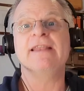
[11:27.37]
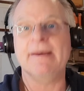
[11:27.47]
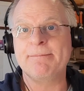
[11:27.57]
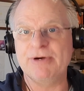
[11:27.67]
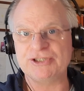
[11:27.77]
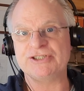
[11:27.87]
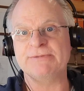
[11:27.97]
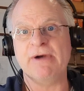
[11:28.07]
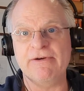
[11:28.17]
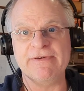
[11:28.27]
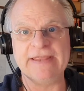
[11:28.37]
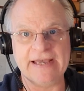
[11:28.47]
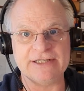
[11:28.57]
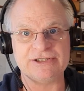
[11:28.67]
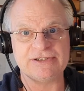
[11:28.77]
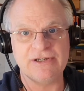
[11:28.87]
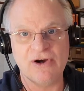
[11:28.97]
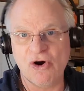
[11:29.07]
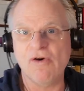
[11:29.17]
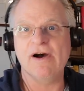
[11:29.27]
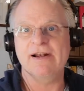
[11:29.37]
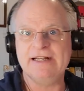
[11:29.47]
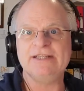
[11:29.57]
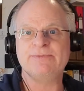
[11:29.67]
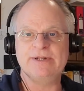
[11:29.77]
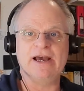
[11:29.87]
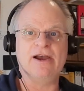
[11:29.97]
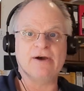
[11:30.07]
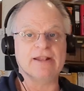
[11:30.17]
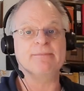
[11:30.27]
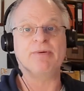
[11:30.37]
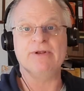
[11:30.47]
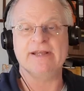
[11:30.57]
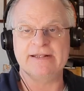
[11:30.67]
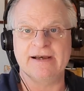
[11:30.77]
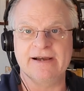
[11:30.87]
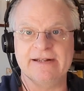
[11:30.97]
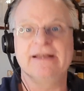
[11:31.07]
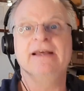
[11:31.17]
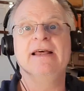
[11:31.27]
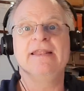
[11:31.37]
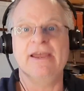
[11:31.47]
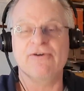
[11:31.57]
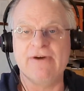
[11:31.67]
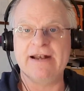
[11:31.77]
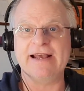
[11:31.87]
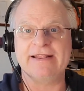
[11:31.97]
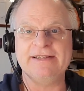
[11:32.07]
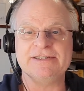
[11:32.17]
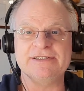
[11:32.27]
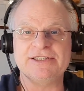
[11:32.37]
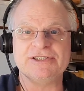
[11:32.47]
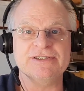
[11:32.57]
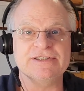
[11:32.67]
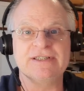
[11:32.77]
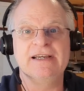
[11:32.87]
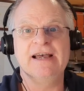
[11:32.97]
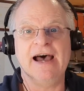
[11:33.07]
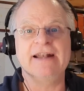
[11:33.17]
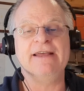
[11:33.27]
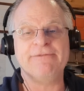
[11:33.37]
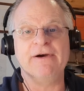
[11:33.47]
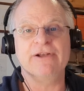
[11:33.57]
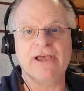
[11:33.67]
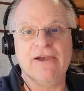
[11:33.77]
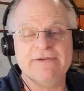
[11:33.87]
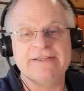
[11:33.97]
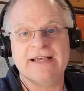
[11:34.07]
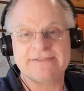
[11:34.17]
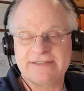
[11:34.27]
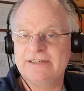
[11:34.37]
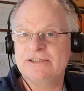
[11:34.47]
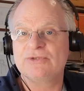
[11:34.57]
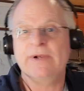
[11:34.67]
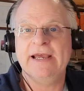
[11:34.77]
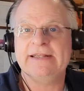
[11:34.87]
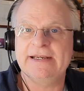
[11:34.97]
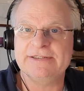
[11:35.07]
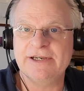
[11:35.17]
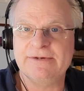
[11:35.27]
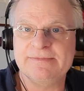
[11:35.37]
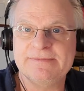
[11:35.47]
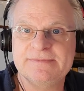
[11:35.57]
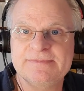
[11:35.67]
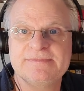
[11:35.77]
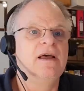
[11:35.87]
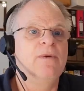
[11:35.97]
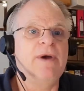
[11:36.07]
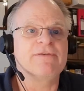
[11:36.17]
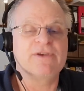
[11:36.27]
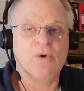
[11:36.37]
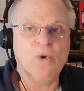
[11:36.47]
that pushes them over the edge. Or at least we know at the point they died, they already had these conditions and they failed a COVID test twenty-eight days ago. We have to go